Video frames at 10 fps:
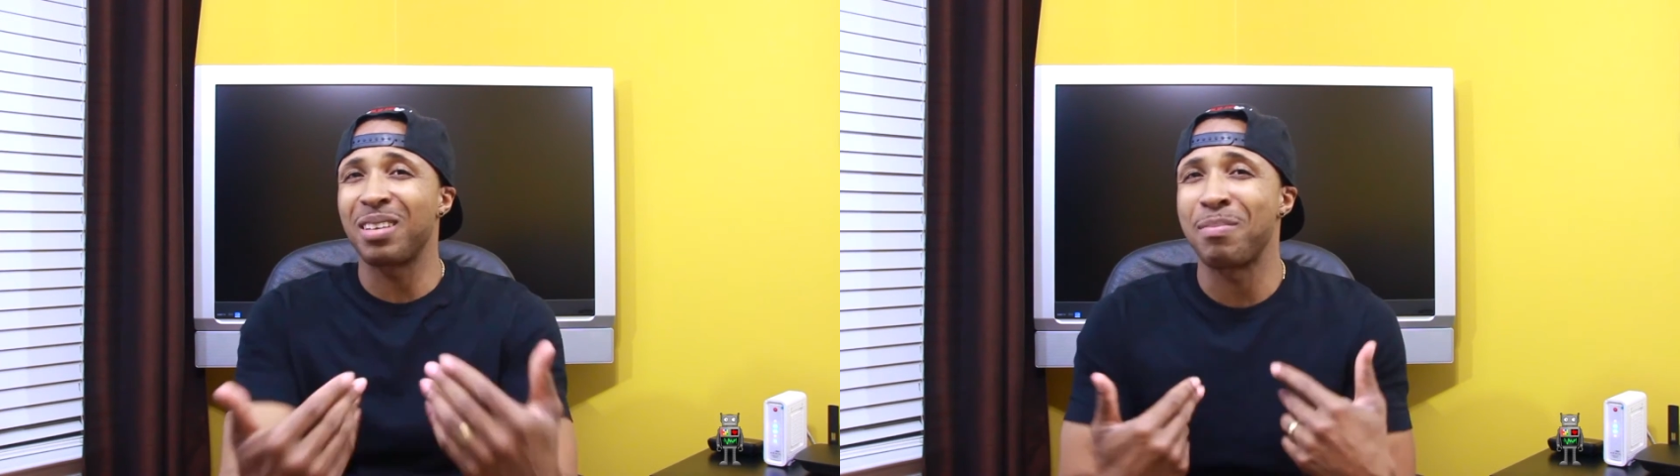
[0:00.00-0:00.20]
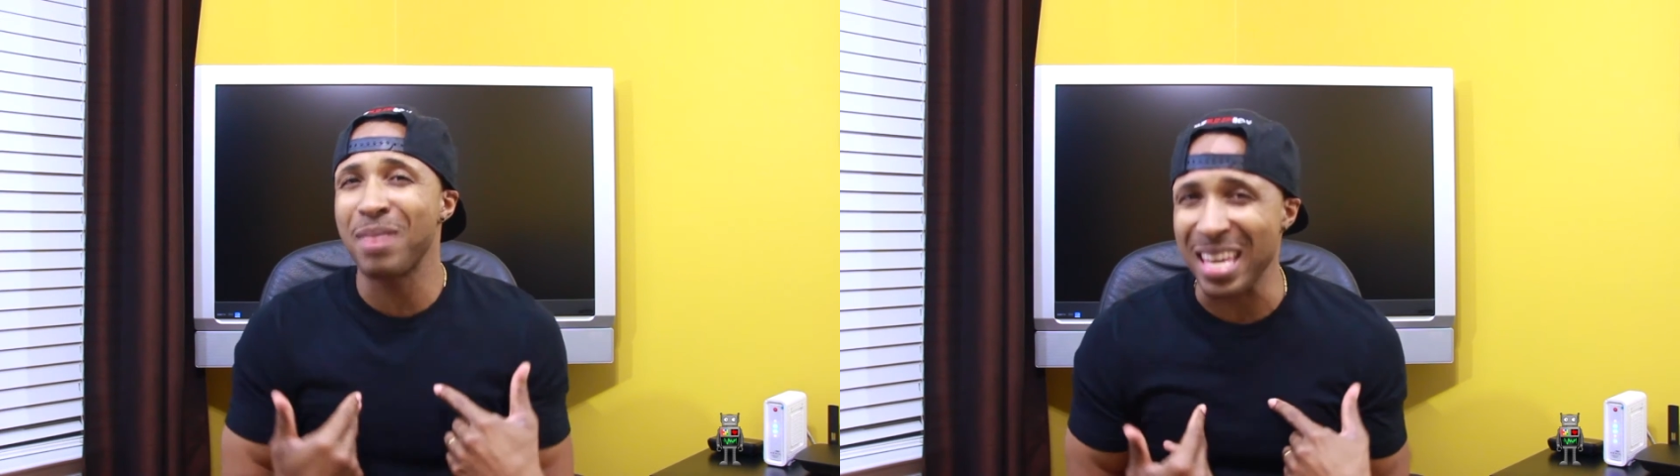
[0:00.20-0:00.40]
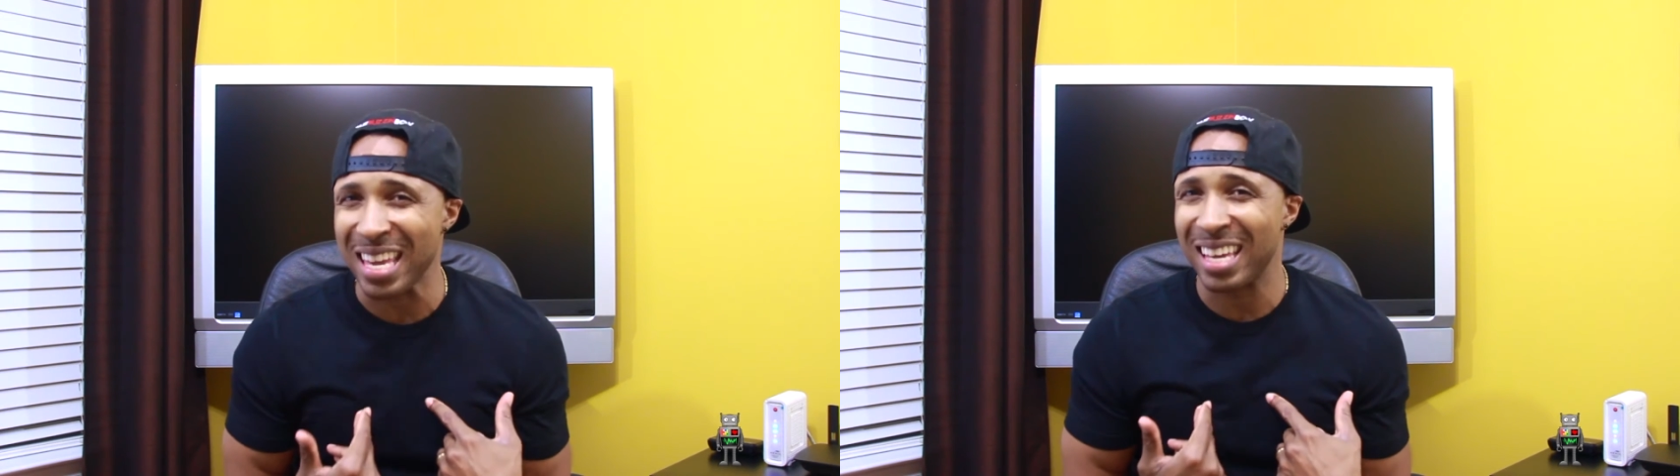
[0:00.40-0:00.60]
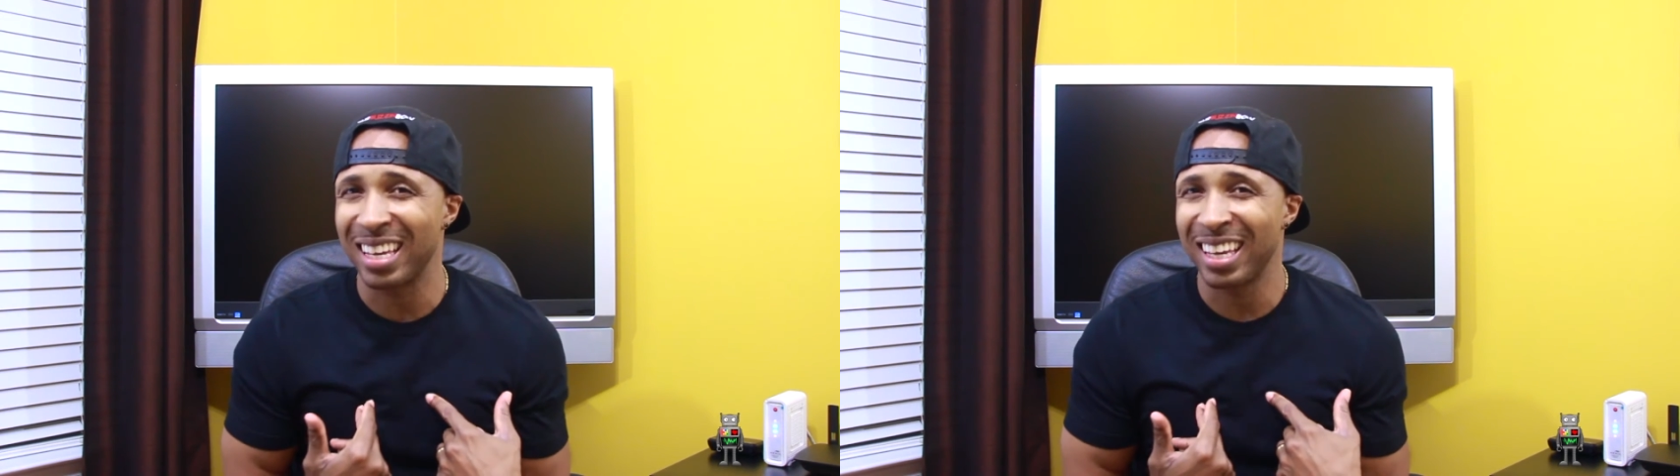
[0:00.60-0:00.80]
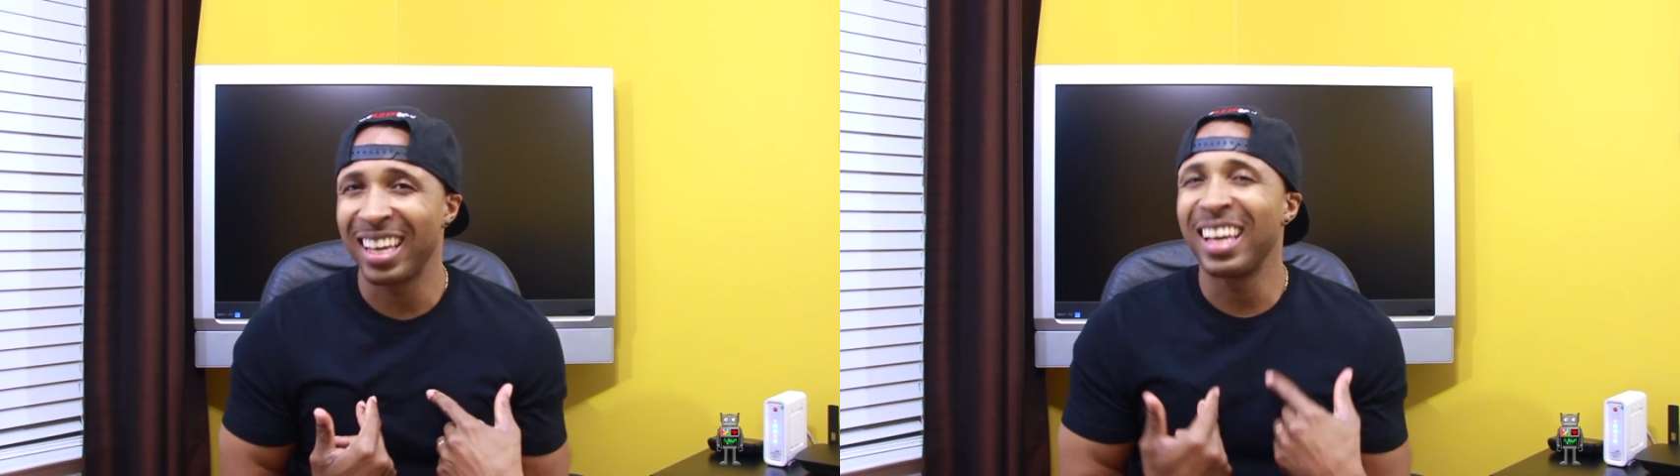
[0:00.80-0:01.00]
to me.
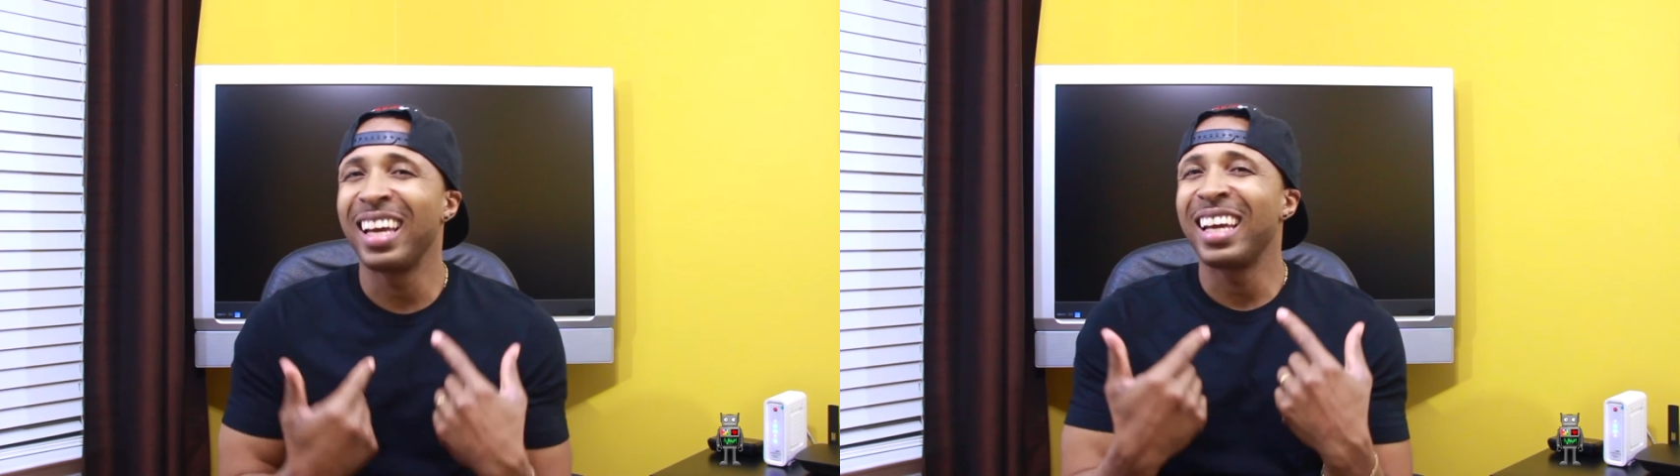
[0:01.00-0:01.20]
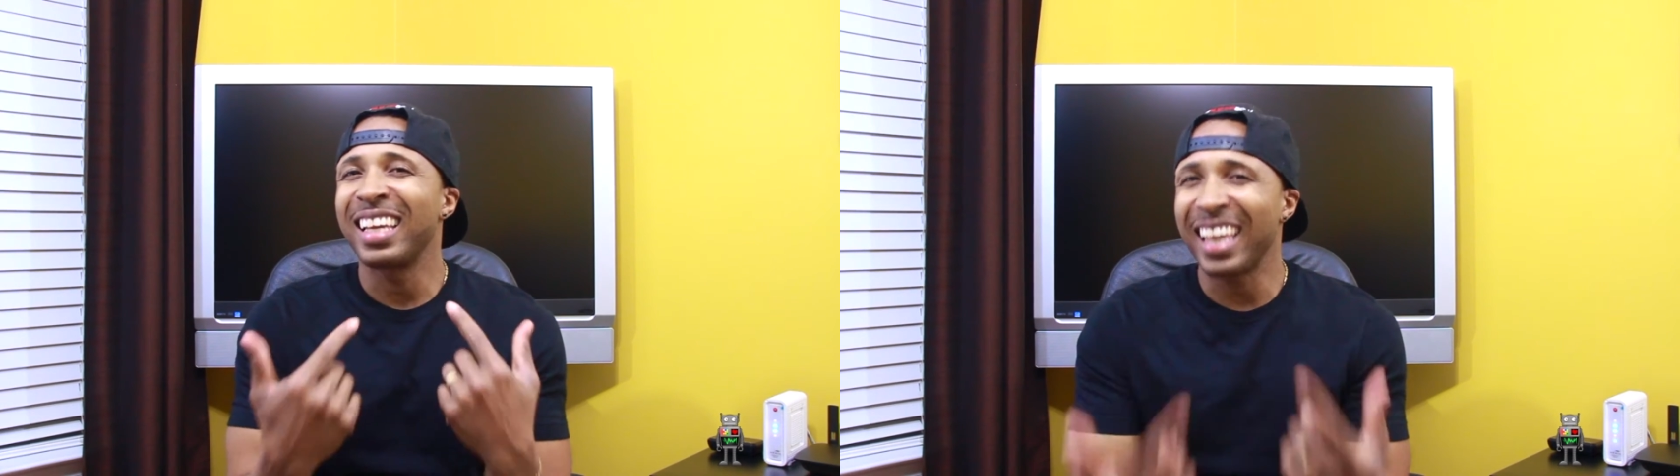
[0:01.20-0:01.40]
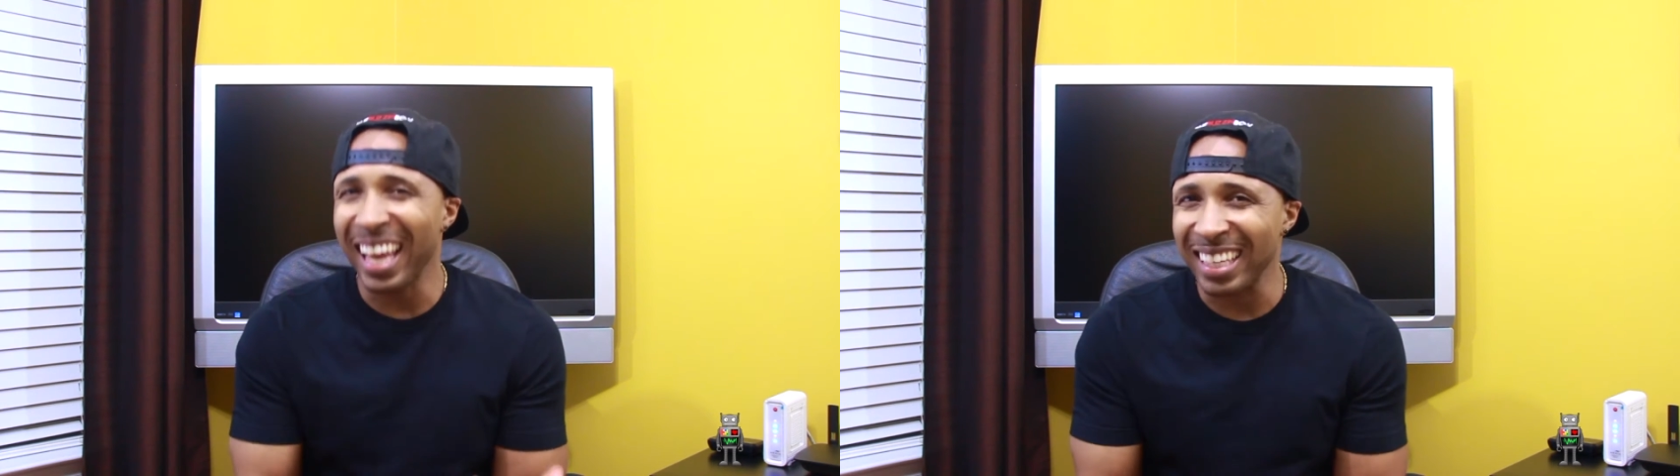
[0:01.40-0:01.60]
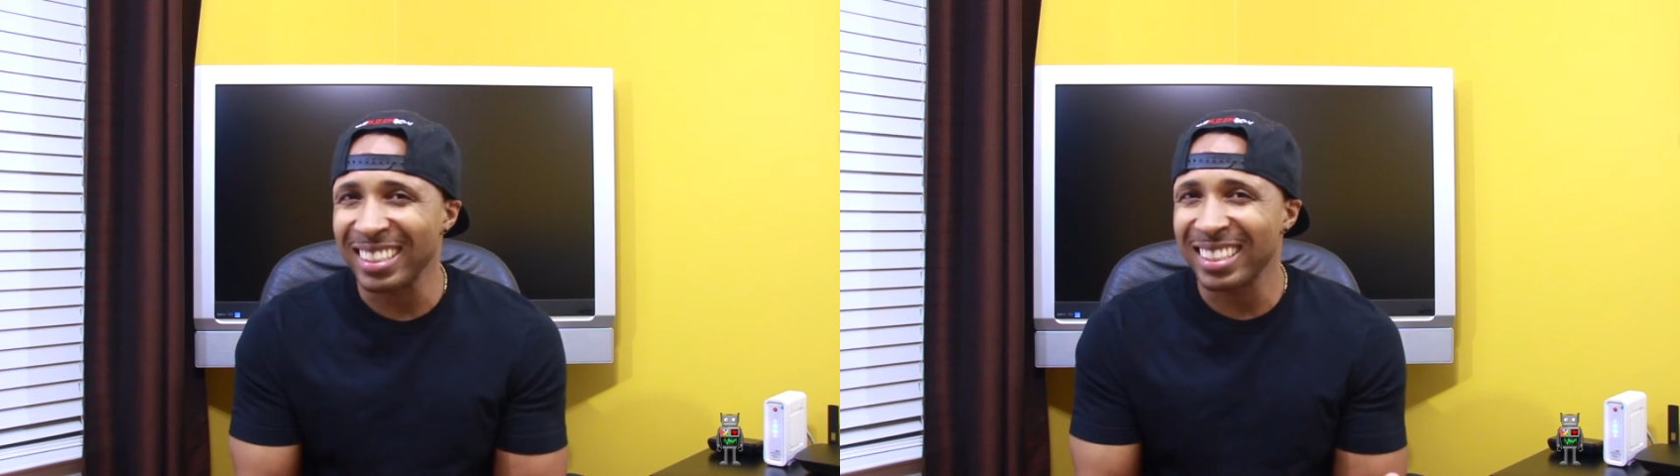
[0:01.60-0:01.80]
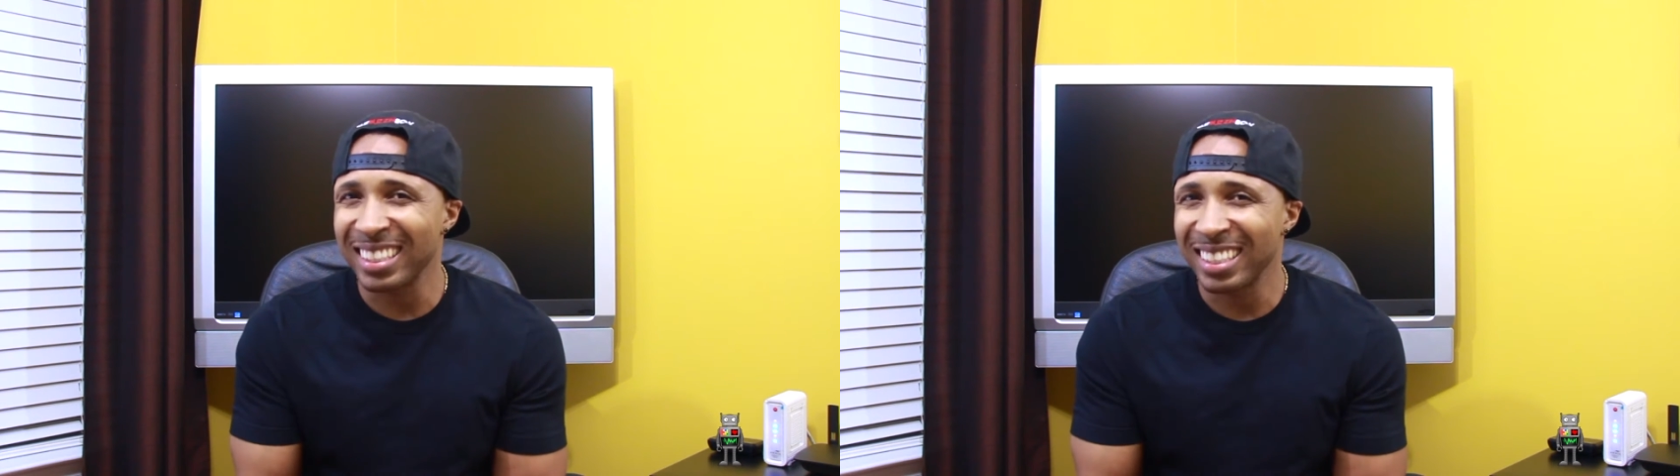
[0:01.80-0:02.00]

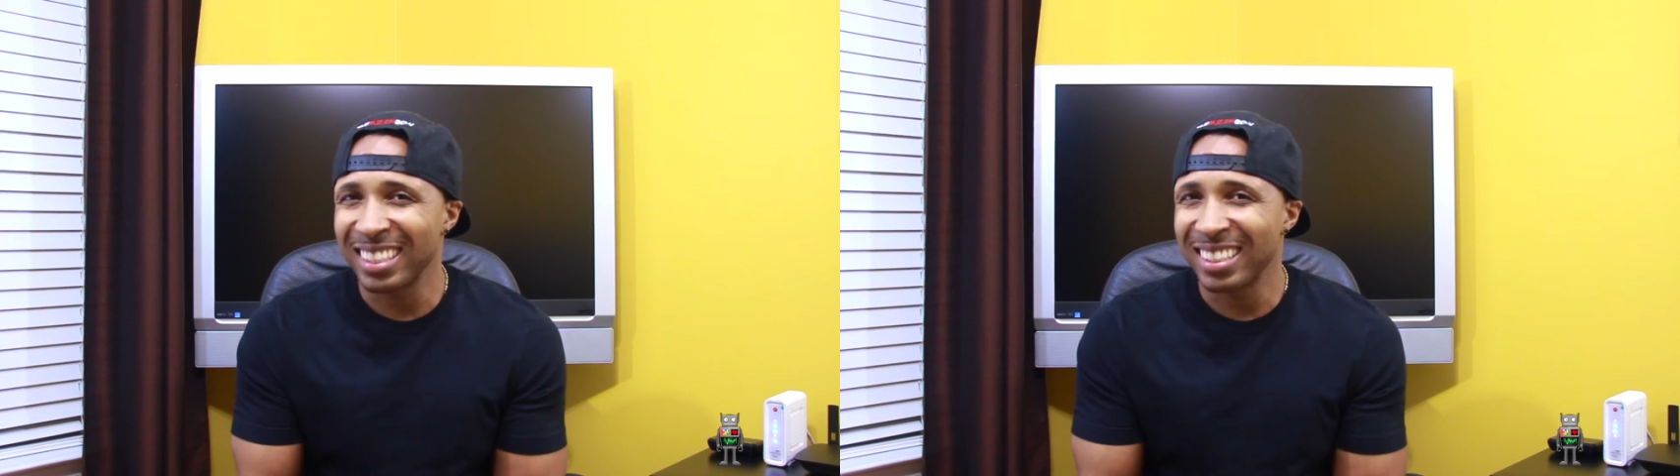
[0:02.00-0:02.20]
Yes.